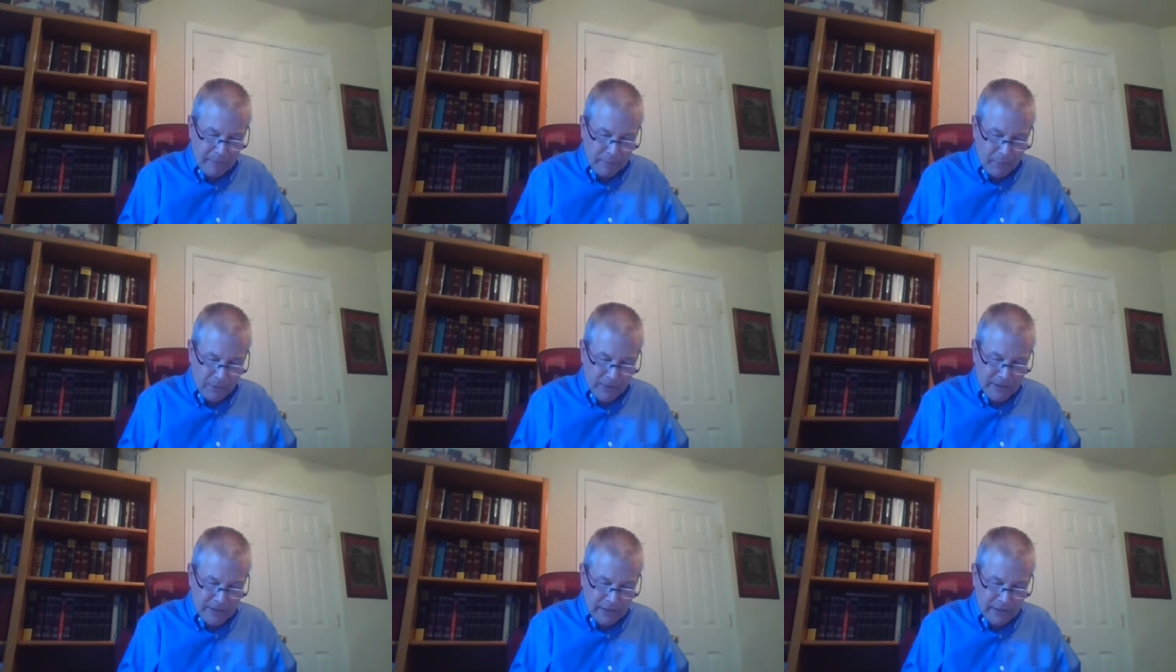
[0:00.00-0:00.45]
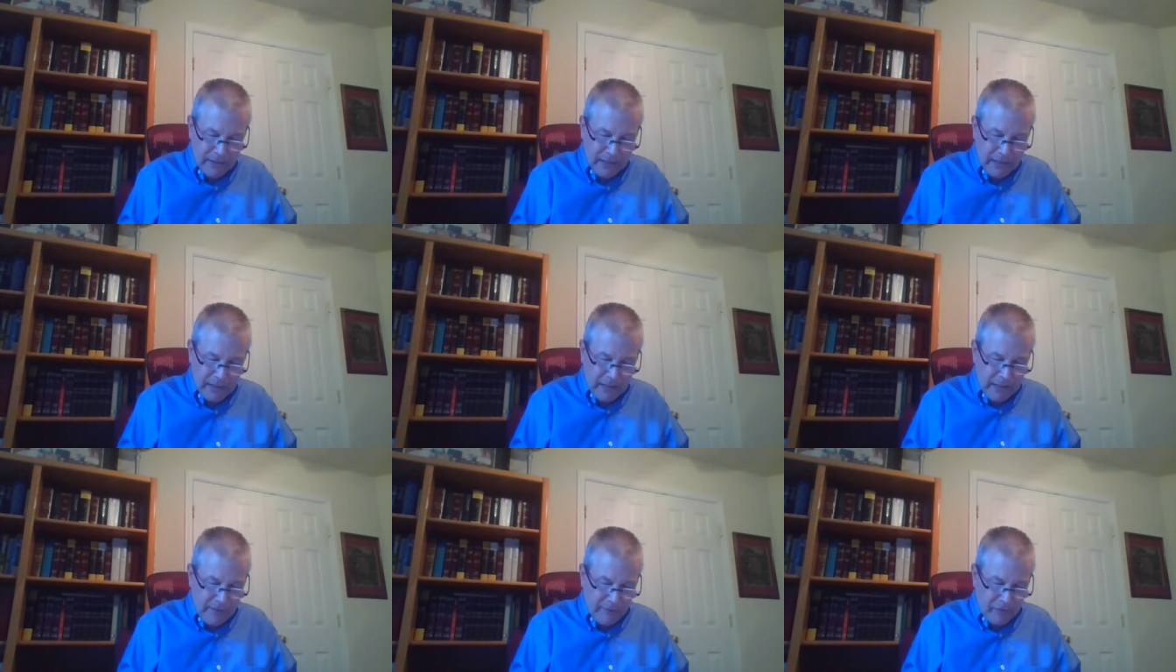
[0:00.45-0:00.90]
in prison
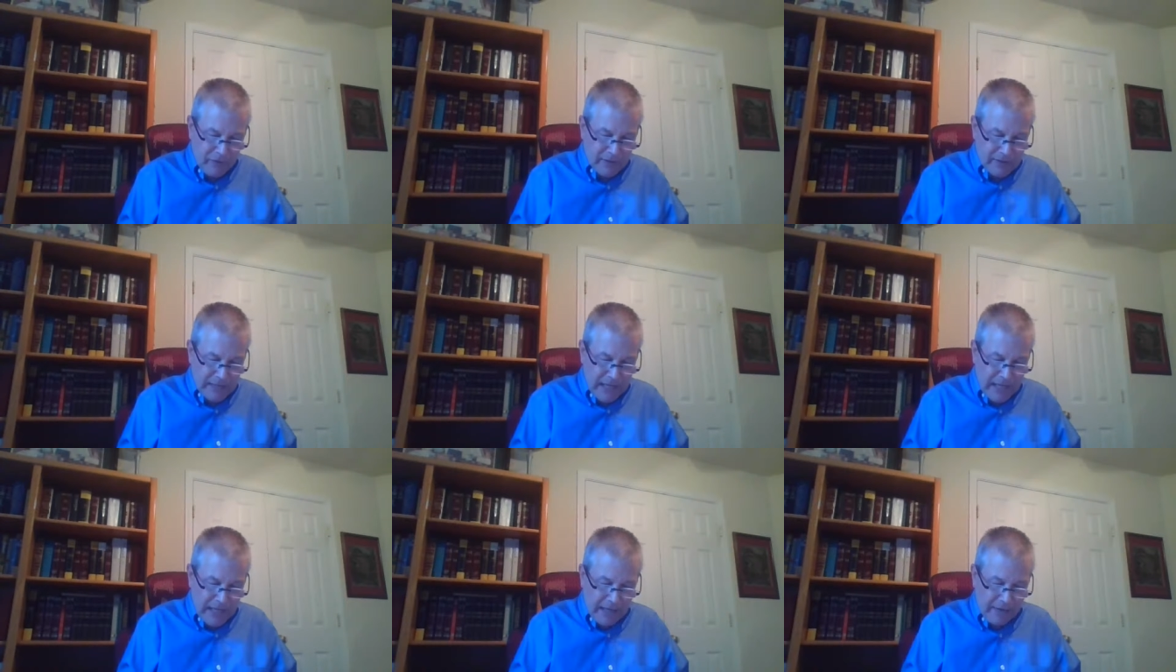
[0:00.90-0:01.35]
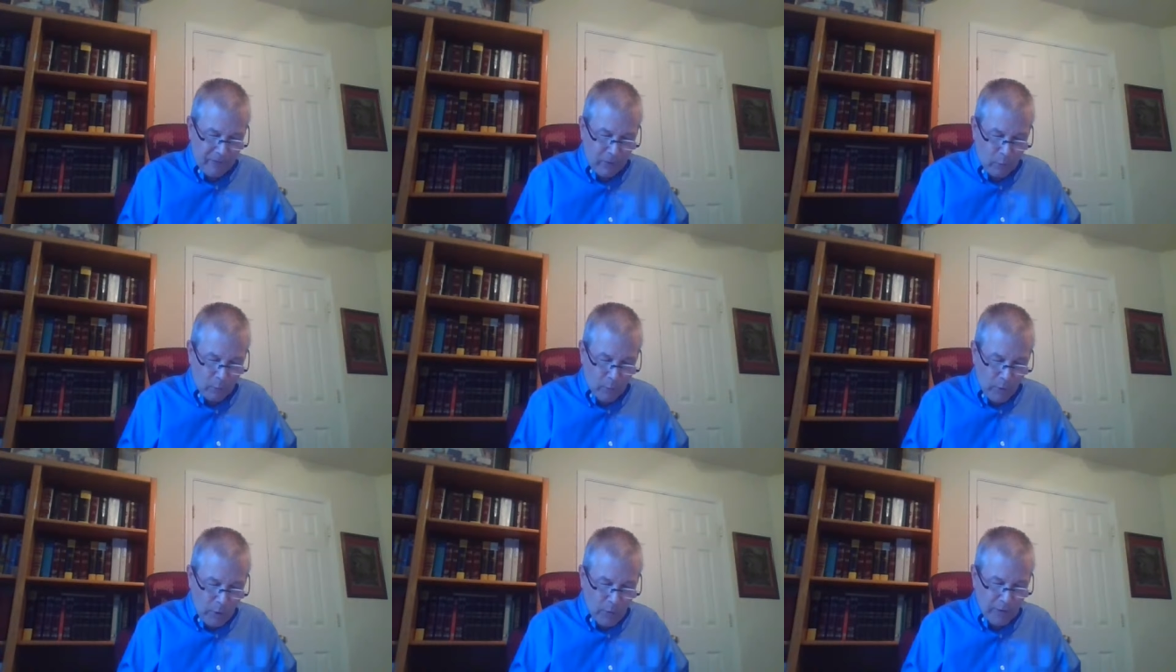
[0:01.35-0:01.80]
for the sake of
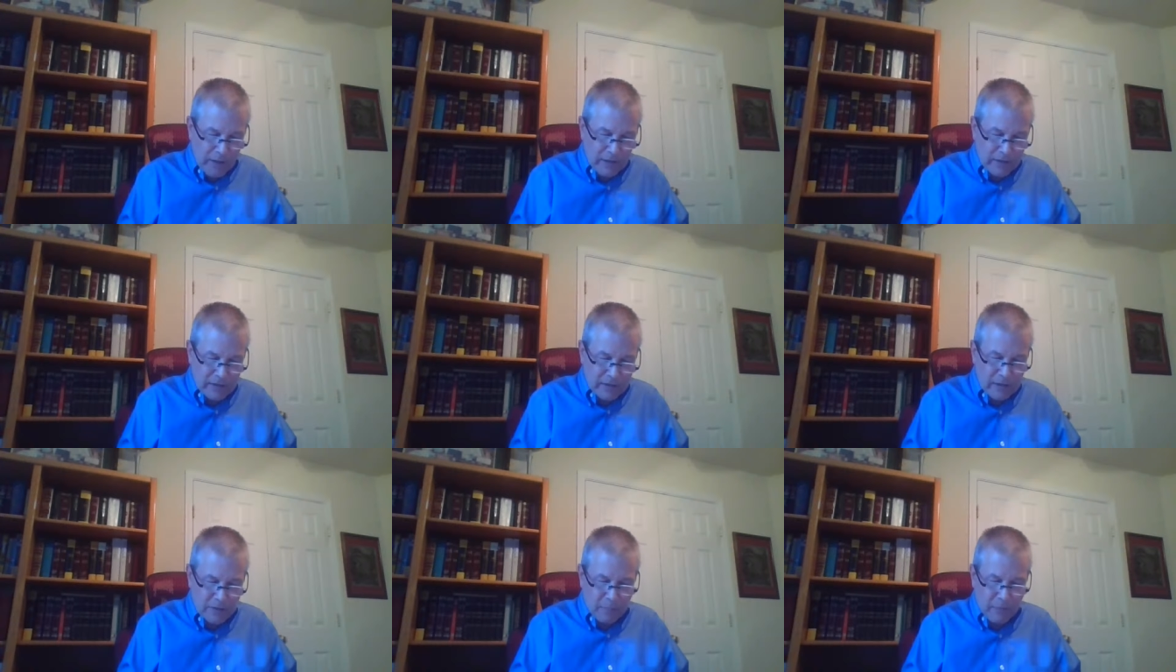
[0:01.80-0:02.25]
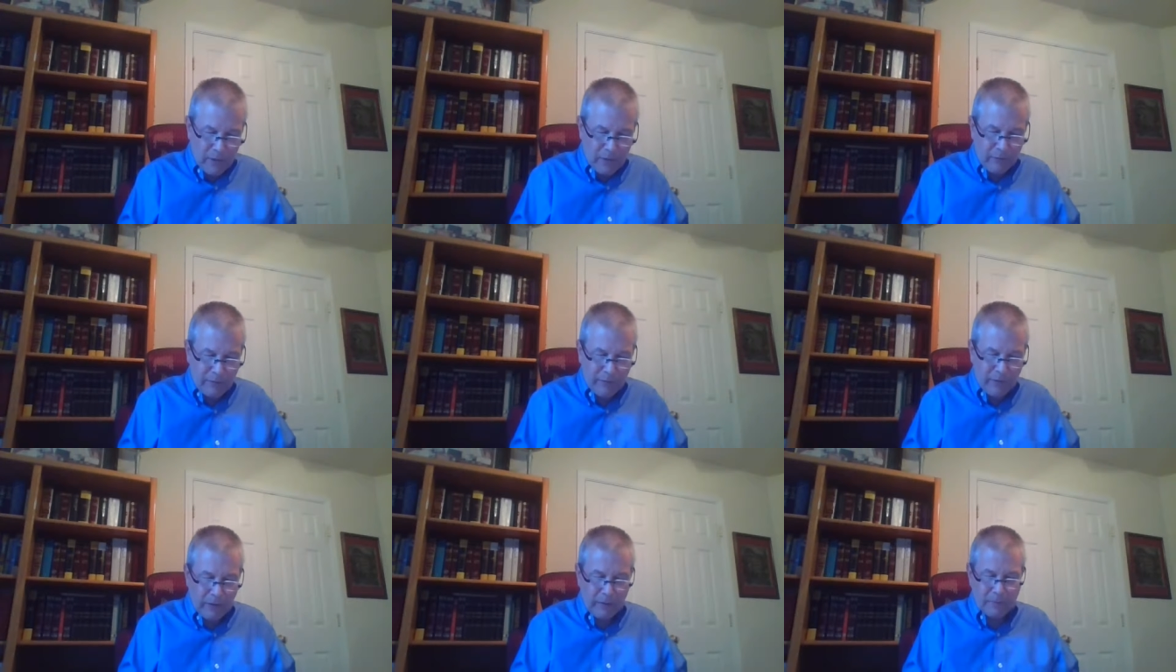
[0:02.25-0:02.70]
Herodias, his
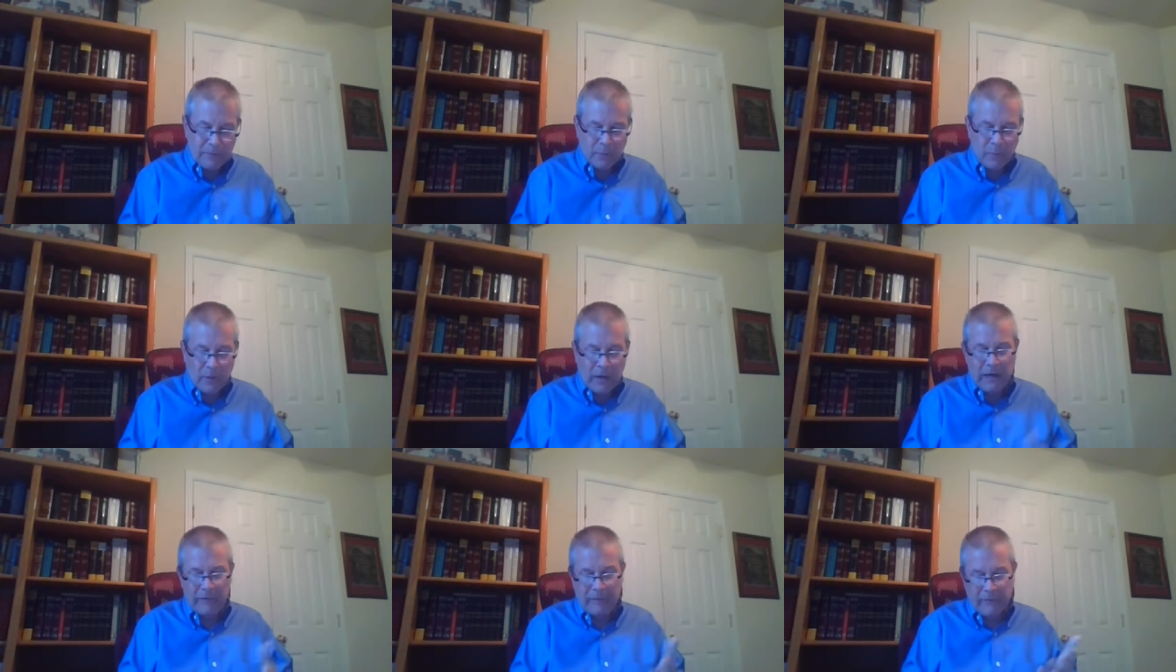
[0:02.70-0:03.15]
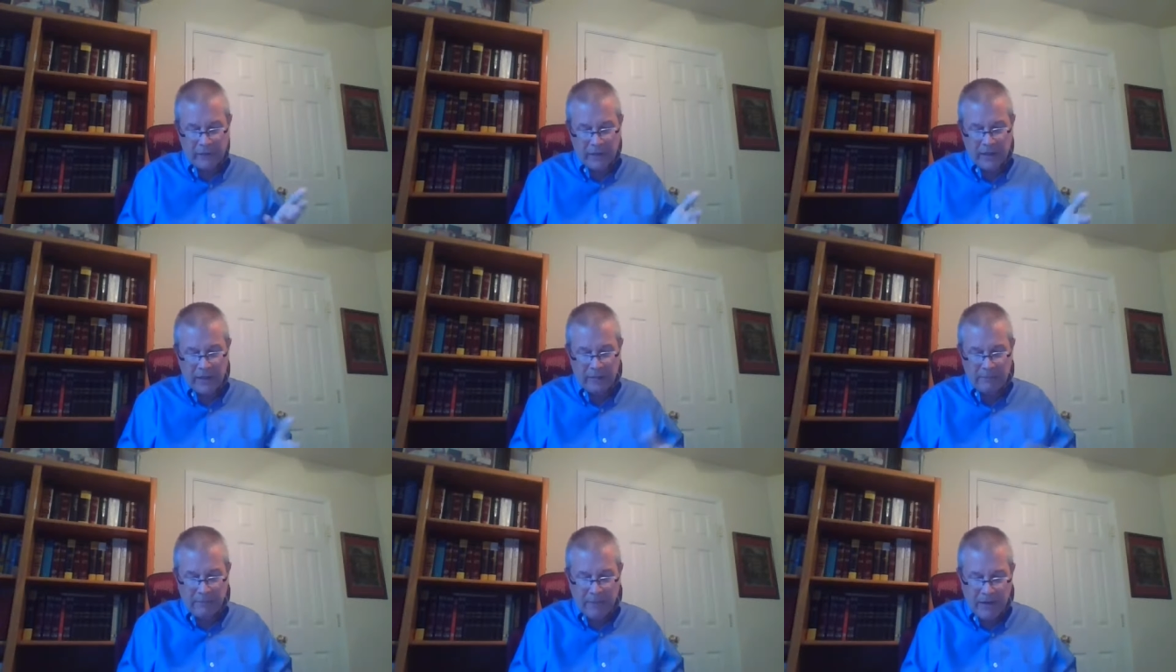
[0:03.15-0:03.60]
brother Philip's wife, for
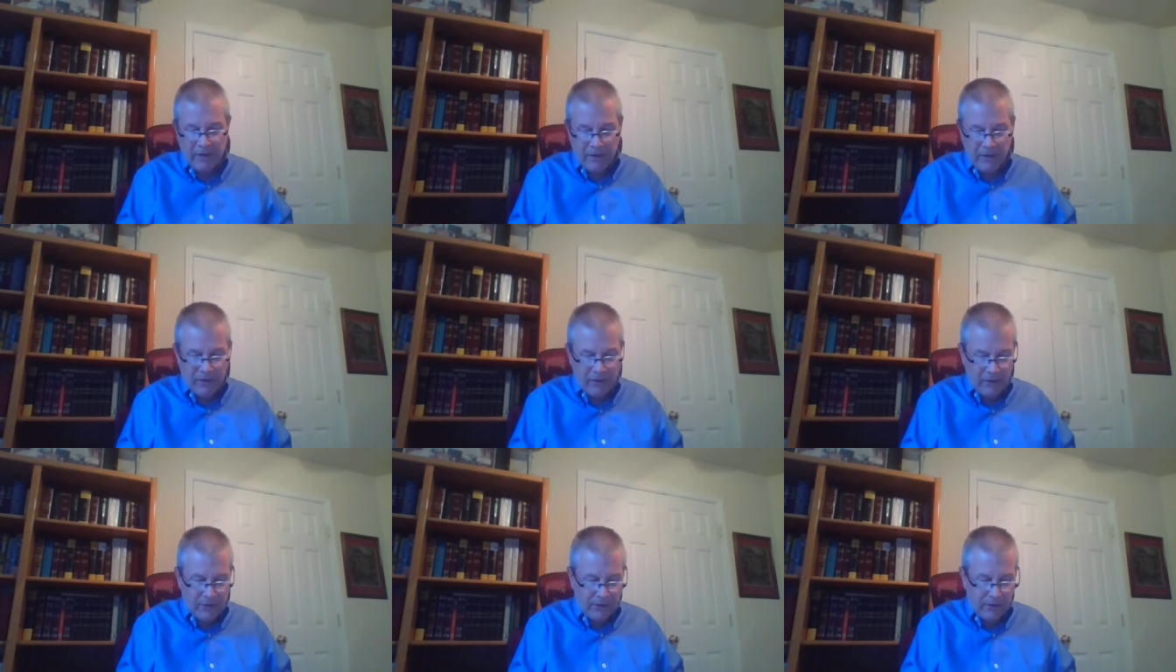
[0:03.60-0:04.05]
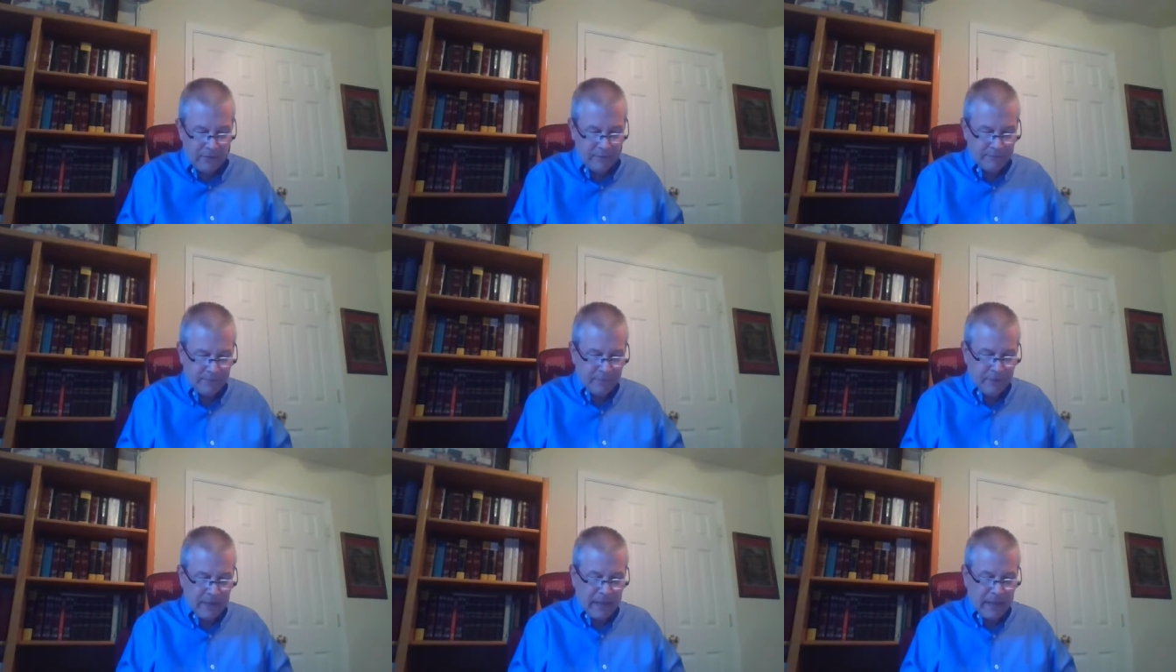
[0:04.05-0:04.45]
he had married her.